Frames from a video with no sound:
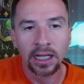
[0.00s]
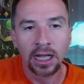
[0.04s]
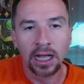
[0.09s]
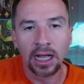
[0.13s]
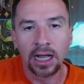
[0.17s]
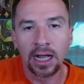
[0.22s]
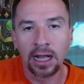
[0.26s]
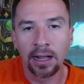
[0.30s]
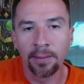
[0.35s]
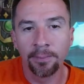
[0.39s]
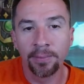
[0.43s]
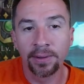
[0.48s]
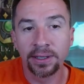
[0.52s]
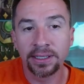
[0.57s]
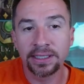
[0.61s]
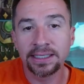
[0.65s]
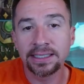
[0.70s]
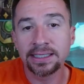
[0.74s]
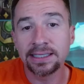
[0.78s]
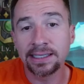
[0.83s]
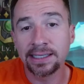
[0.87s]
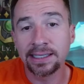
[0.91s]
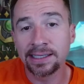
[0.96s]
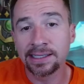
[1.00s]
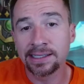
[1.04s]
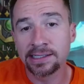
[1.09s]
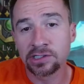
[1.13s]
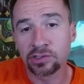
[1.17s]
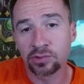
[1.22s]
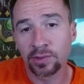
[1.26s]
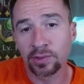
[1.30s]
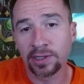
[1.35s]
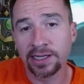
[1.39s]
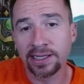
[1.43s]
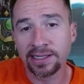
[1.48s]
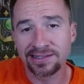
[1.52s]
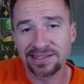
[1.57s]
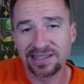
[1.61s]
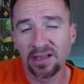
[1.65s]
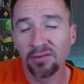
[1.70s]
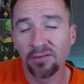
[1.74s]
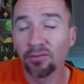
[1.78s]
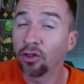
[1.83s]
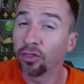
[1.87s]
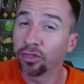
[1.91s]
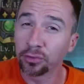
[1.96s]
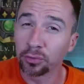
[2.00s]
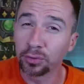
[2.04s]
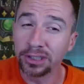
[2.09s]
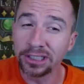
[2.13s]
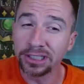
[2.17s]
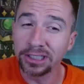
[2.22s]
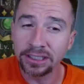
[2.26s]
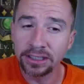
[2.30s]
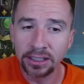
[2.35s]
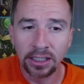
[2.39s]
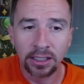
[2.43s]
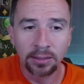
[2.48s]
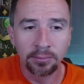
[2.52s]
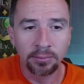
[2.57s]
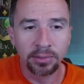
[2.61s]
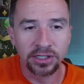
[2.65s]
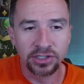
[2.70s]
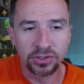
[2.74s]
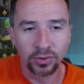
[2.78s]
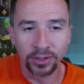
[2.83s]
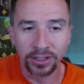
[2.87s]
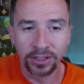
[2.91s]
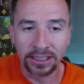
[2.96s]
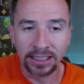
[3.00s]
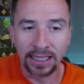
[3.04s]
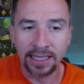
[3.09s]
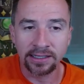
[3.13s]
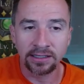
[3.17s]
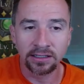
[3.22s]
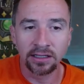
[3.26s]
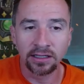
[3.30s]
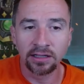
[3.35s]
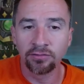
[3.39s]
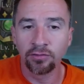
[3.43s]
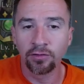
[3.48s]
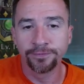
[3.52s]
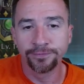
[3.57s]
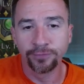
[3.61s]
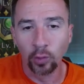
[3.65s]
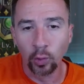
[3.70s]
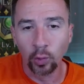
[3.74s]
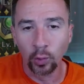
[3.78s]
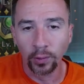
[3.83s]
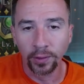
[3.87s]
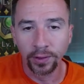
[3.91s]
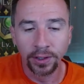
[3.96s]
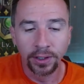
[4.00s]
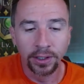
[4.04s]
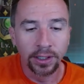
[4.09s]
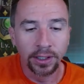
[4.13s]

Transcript: But he is Radiance level 3, but he's only enlightened to level 4.